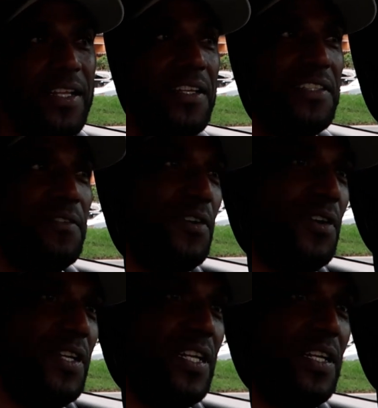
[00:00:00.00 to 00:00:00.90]
a lot of
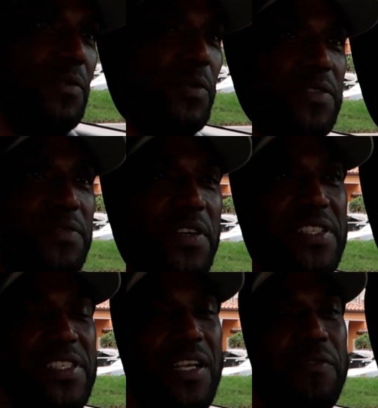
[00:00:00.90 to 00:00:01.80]
fun and I was very
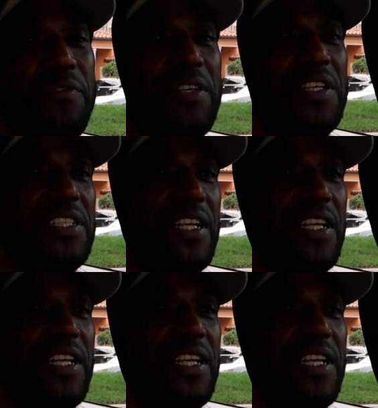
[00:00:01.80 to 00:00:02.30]
selfish